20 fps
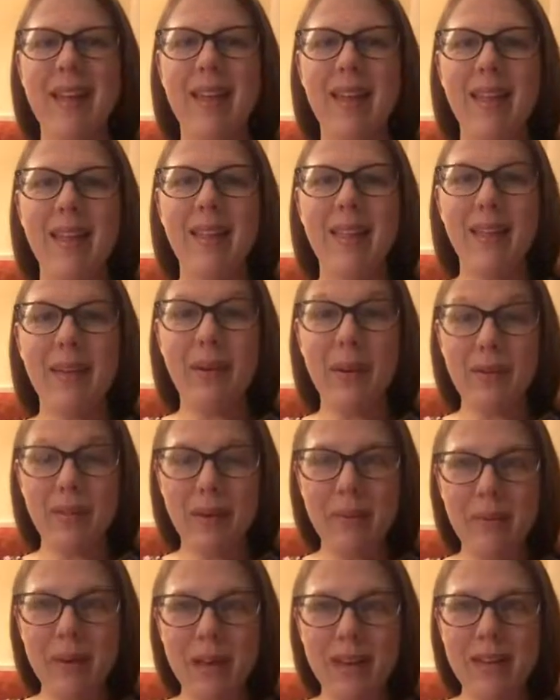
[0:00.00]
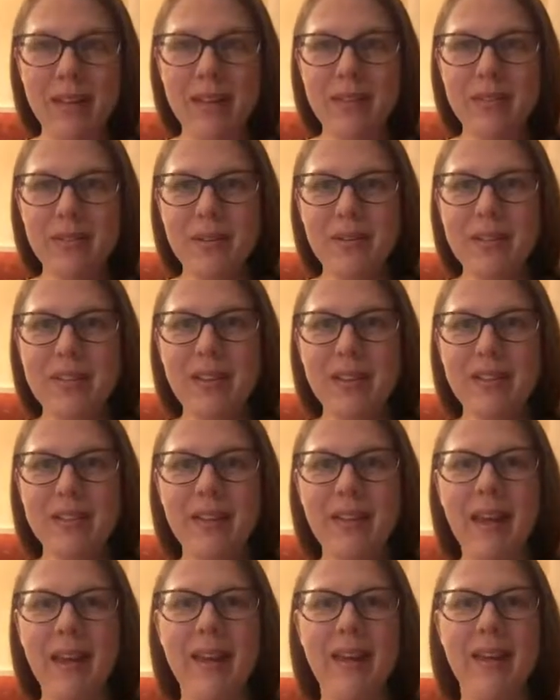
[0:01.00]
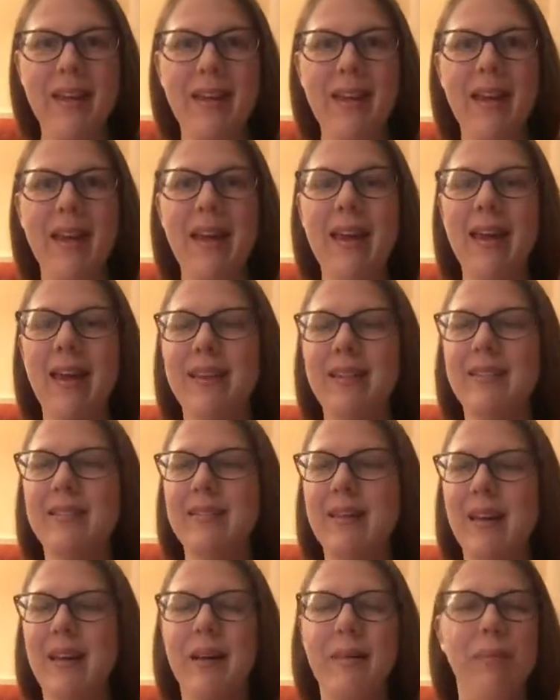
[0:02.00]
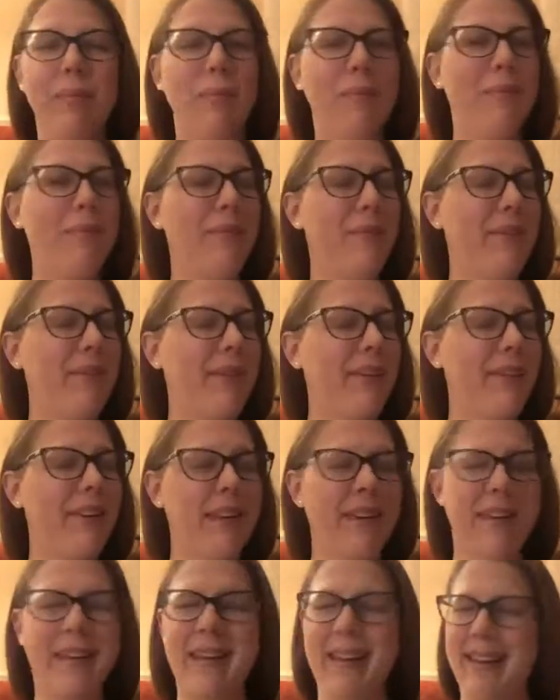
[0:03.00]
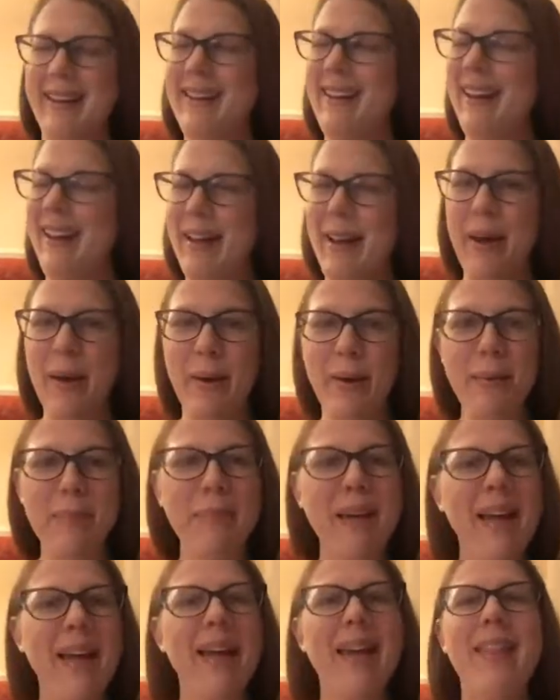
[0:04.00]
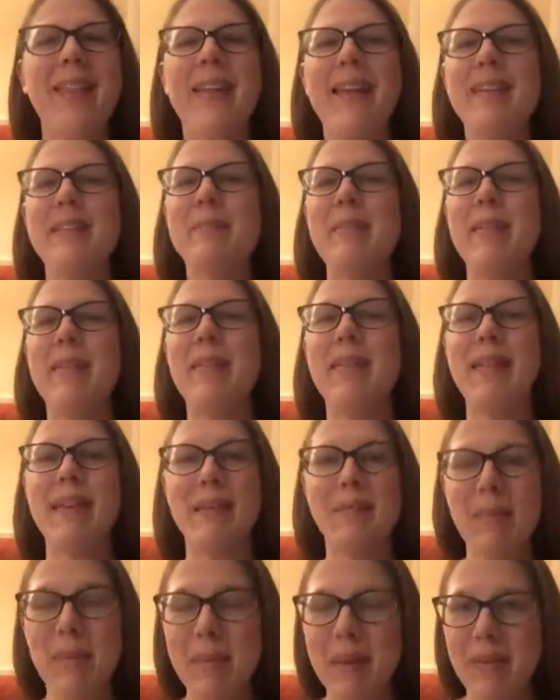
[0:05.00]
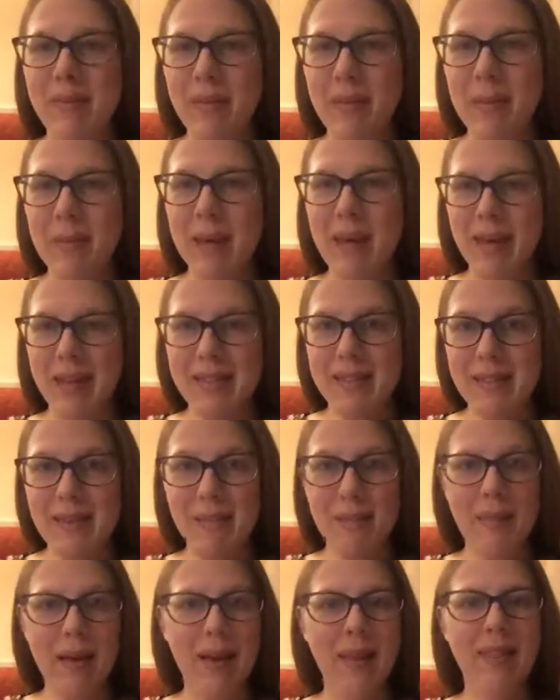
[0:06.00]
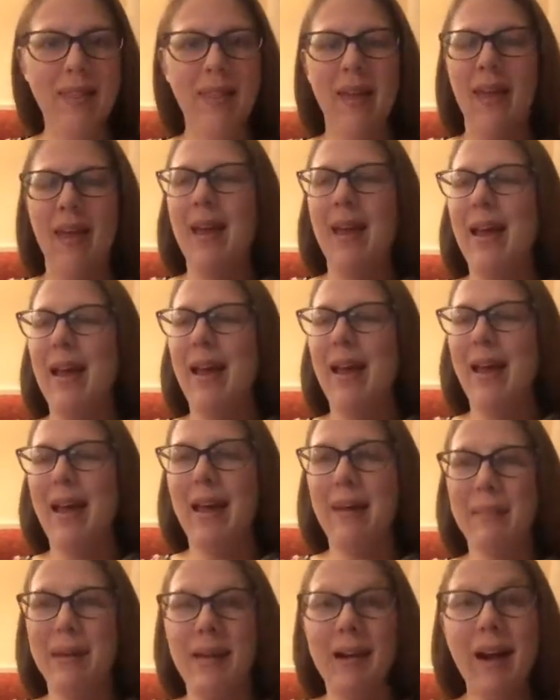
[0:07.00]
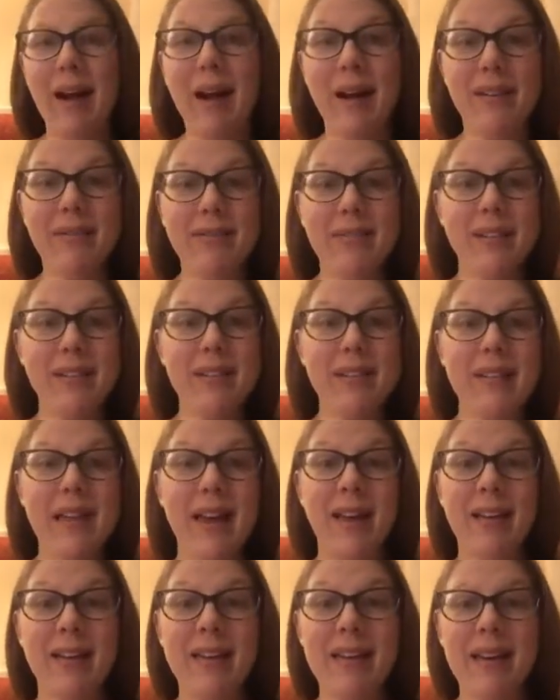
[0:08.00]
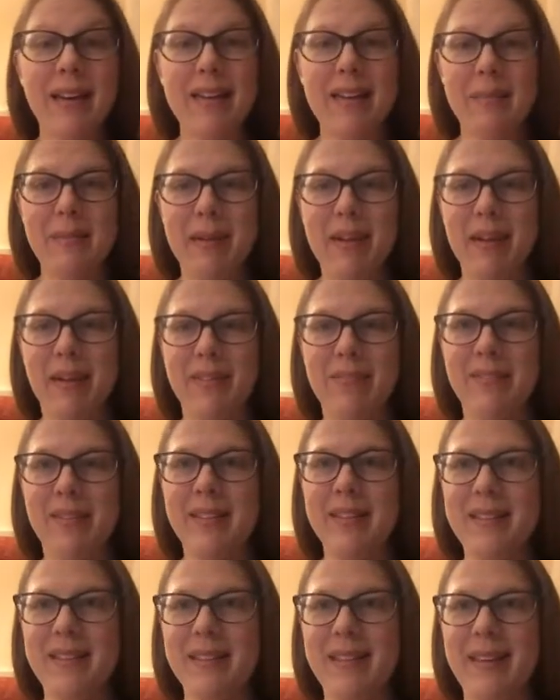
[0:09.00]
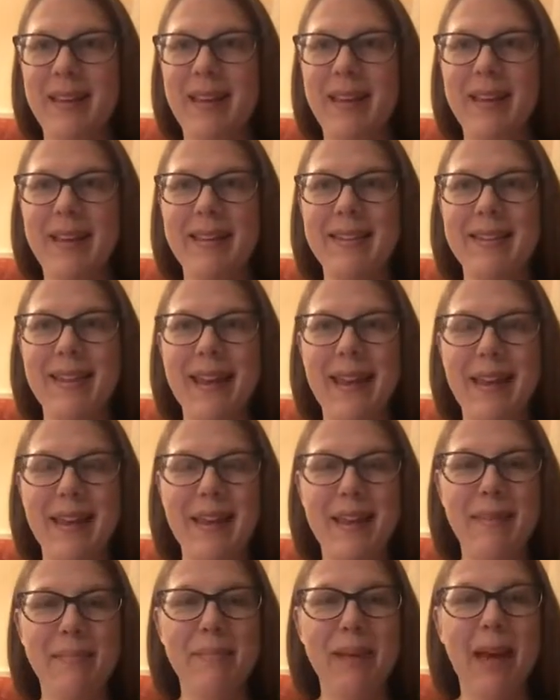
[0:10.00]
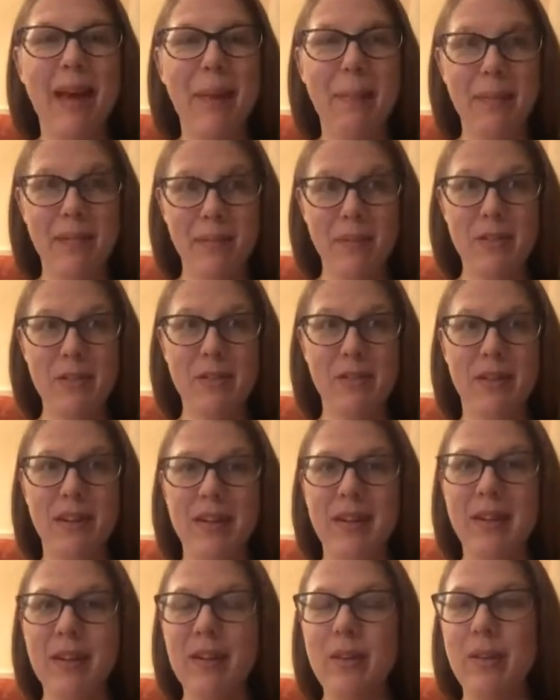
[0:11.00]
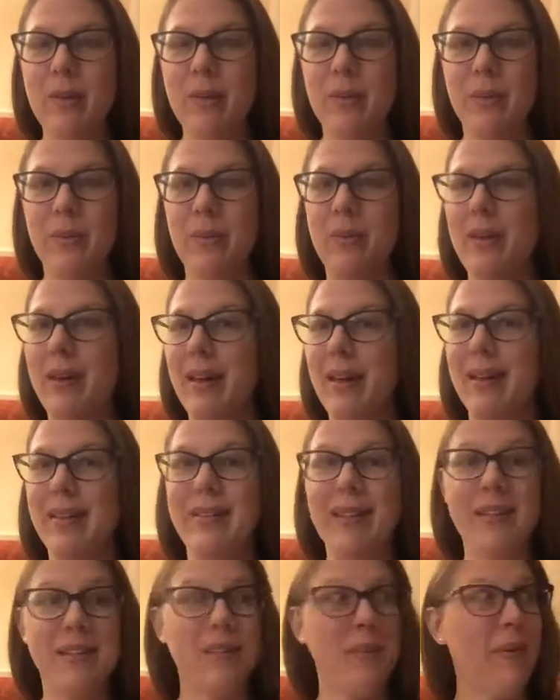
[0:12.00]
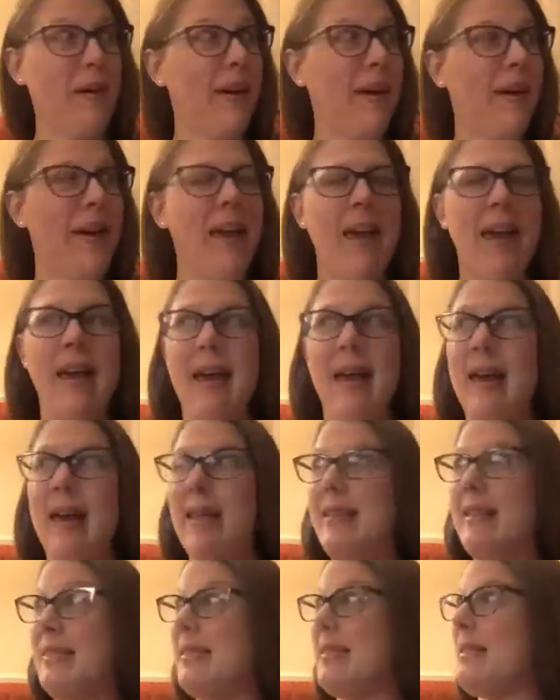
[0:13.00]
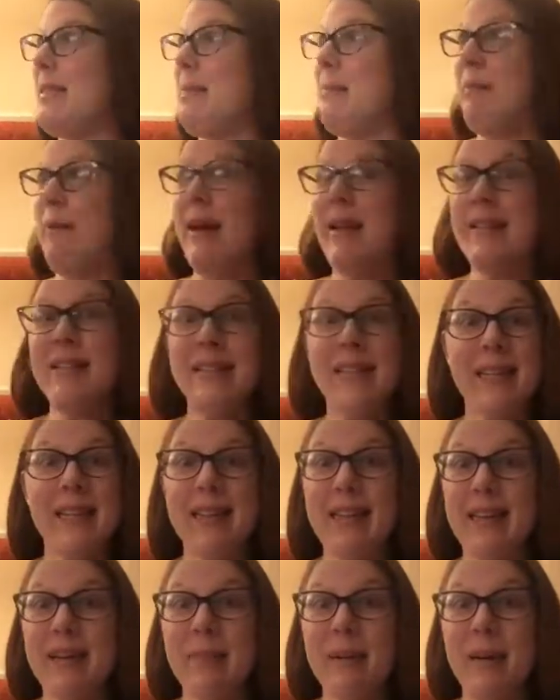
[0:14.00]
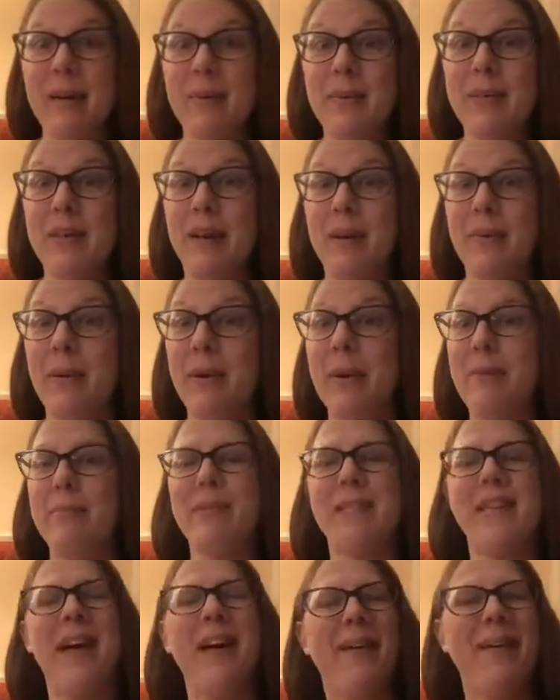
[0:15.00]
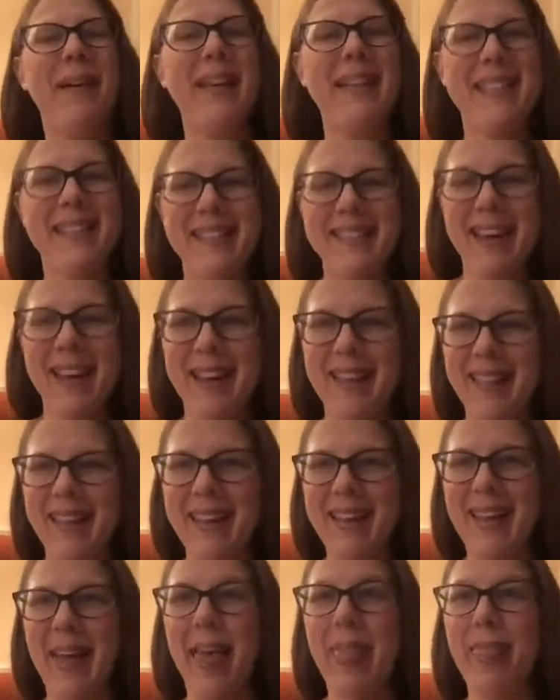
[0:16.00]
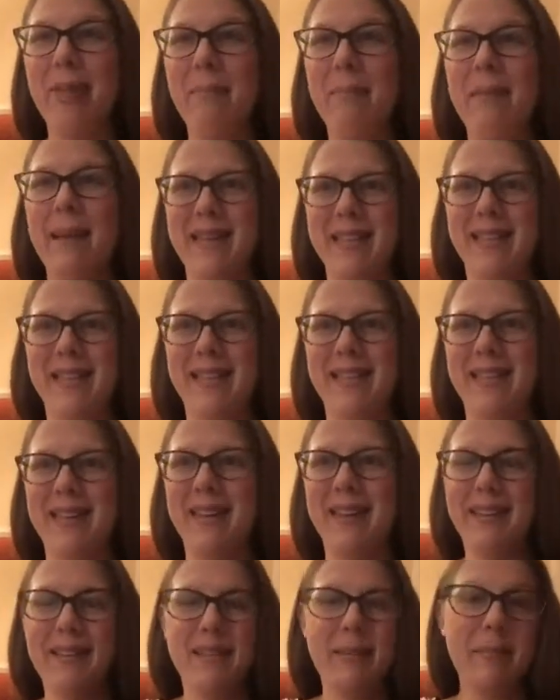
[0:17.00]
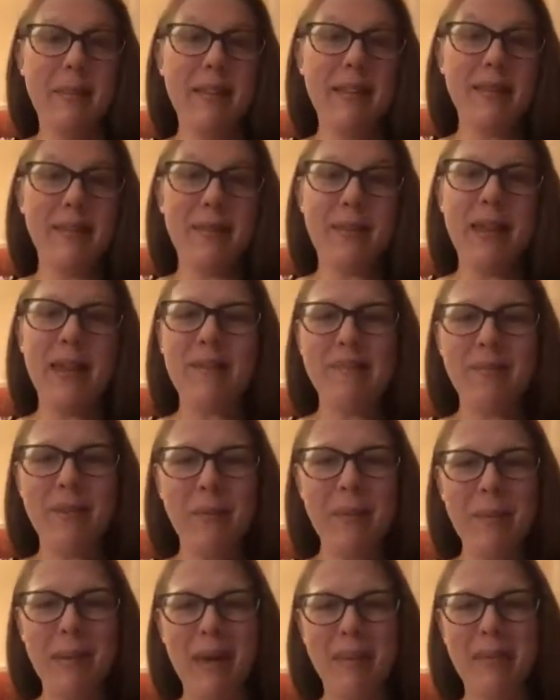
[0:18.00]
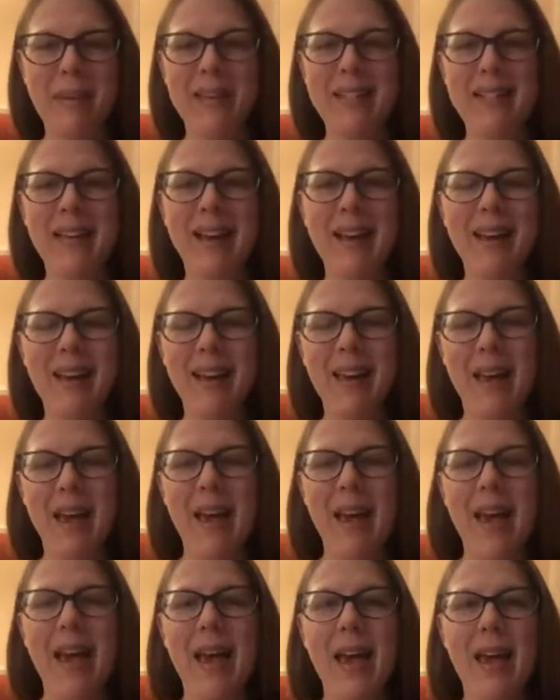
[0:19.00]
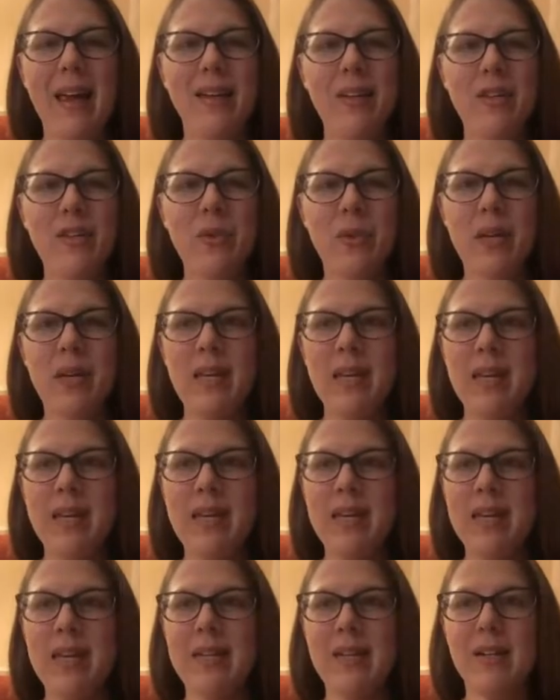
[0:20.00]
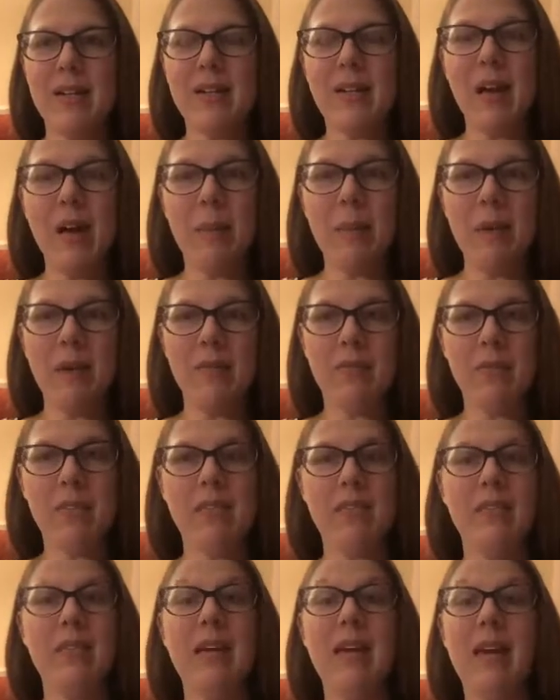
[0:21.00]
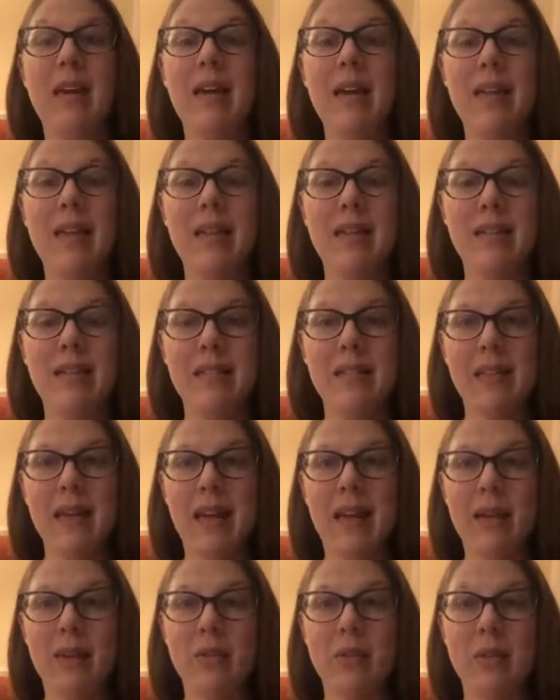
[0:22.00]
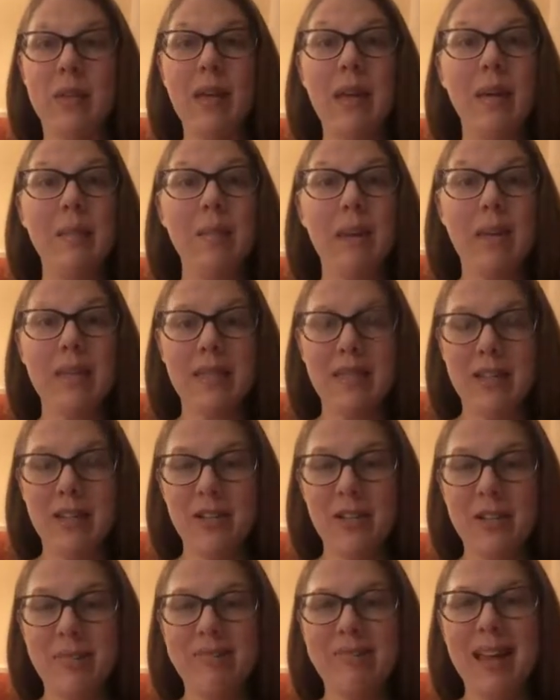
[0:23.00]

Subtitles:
Hello, everyone. It is friend Dr. Katie, and I am yet again not at home. That is the theme about for the past month. I'm at a conference out, an academic conference, and am happy to be joining you. And that's why this is the brightest I could get my hotel room. So it's not like the best aesthetics. That's okay. We'll be able to talk and join in. And our topic for today is actually meditation.